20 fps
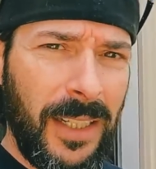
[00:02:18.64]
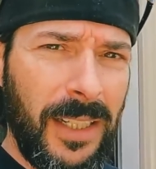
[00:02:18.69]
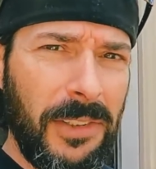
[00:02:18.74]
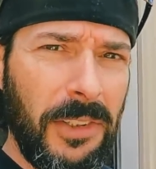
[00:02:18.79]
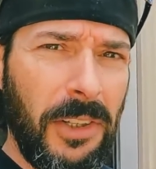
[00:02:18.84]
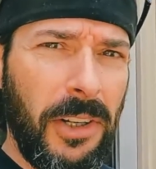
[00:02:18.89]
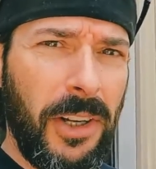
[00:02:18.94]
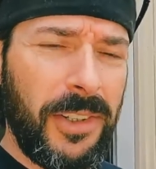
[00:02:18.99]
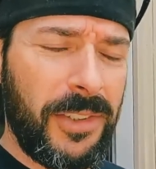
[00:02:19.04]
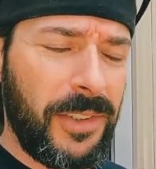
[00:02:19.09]
He
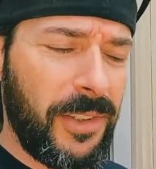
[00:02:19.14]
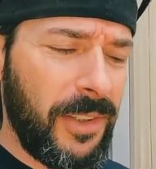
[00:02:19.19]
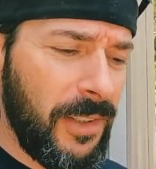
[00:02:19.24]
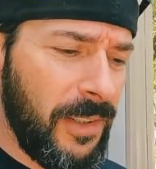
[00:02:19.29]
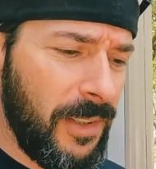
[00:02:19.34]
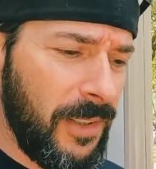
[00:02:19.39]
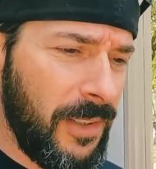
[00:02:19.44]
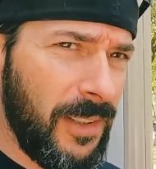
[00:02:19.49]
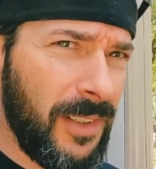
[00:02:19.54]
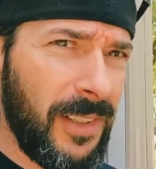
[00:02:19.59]
lost.
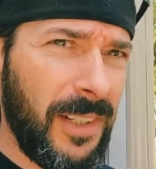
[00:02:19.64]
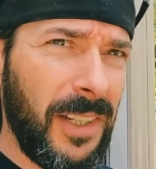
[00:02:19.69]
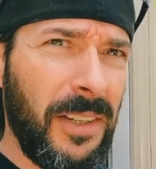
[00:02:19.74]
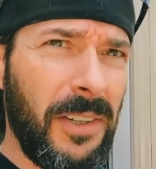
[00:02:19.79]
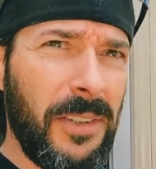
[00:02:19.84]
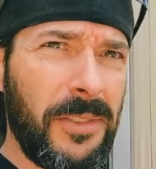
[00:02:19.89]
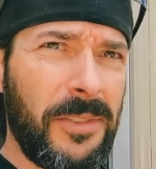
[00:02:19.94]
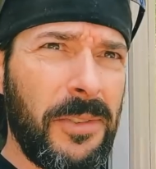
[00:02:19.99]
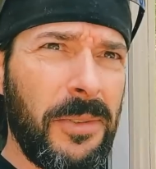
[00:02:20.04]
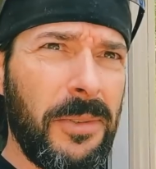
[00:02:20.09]

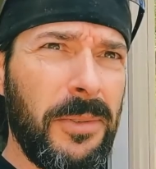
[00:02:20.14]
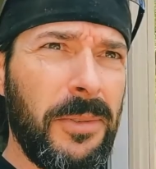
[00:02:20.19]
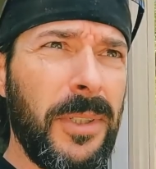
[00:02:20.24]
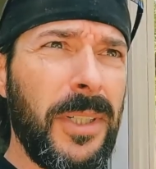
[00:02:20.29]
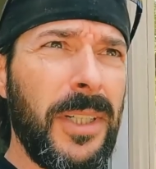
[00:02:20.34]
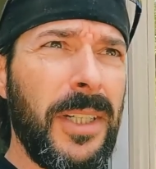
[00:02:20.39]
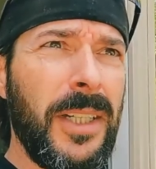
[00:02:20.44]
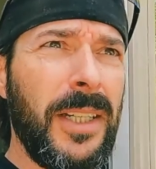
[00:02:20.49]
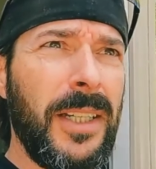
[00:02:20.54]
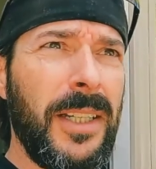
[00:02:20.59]
He also
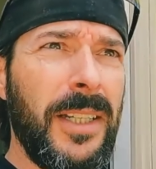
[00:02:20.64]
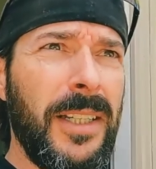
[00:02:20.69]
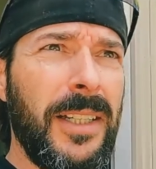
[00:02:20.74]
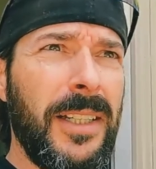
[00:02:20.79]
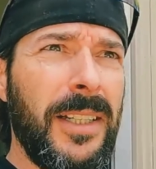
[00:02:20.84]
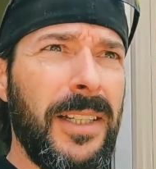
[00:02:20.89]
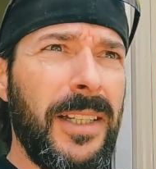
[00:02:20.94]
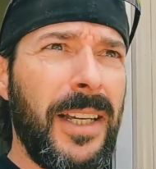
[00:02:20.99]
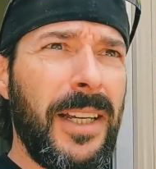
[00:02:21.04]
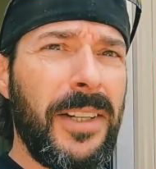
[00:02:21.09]

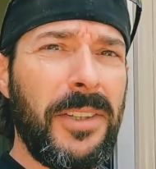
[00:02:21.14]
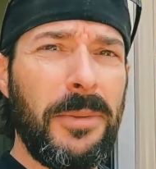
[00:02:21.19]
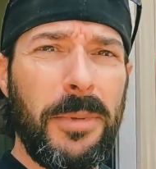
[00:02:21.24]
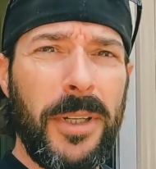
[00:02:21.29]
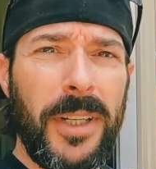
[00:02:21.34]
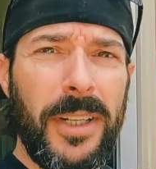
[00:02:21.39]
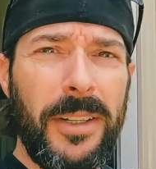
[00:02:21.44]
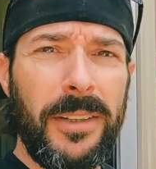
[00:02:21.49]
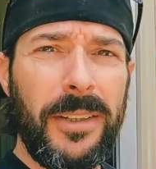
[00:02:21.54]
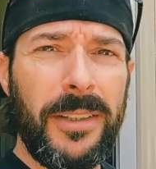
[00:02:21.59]
had to
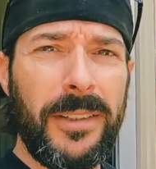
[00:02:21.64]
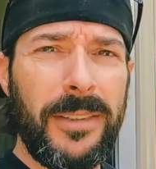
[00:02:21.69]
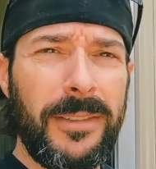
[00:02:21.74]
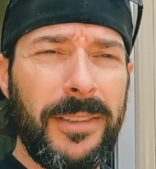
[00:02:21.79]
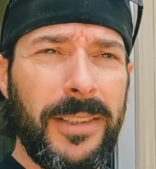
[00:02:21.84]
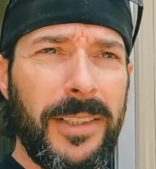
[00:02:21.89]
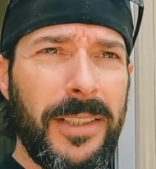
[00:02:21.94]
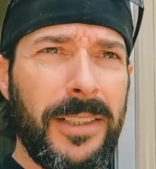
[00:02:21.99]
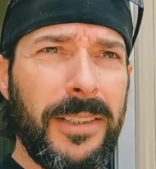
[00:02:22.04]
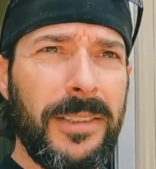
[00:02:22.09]
pay
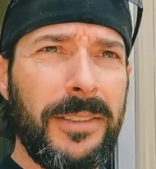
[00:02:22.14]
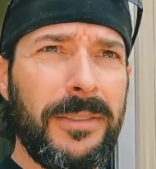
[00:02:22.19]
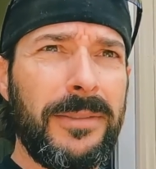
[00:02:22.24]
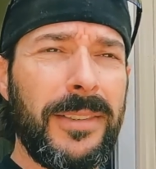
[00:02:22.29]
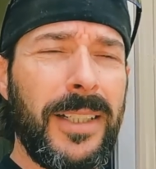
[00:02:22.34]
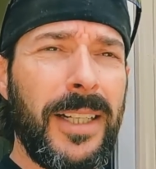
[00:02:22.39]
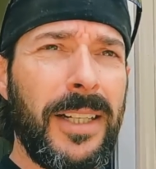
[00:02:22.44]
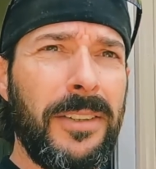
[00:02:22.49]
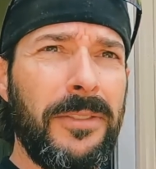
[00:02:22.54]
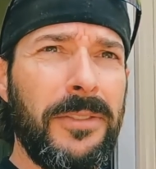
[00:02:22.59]

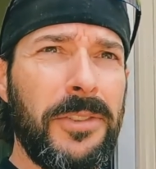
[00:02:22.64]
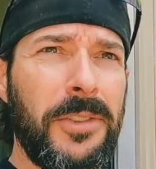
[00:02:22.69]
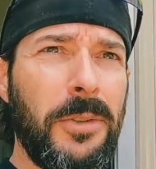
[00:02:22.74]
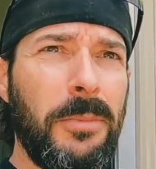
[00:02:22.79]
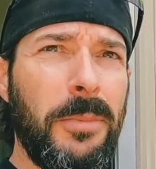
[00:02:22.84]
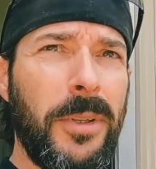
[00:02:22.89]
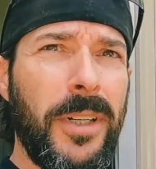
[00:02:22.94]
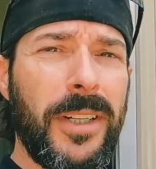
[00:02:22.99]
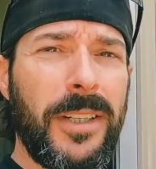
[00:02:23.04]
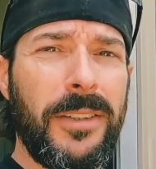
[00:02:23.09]
out of his
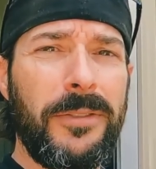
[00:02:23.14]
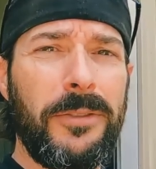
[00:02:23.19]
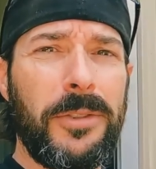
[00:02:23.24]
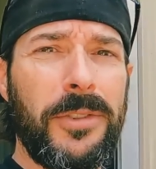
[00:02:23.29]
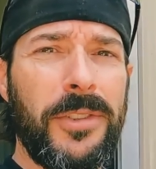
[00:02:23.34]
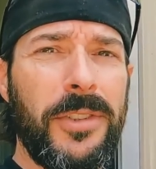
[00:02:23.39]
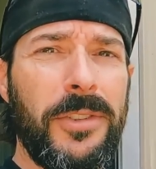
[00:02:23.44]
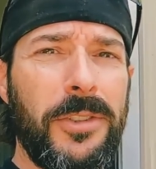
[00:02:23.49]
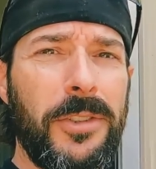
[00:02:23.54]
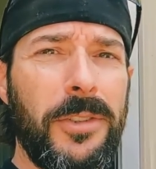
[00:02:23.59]
own pocket for
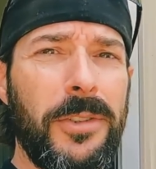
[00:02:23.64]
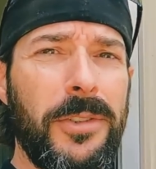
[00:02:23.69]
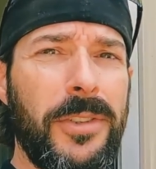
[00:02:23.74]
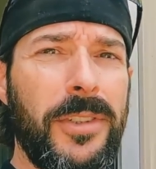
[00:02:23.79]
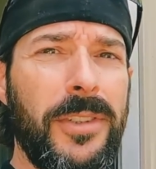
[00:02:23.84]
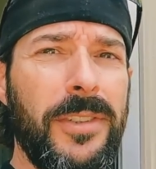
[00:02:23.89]
his insurance,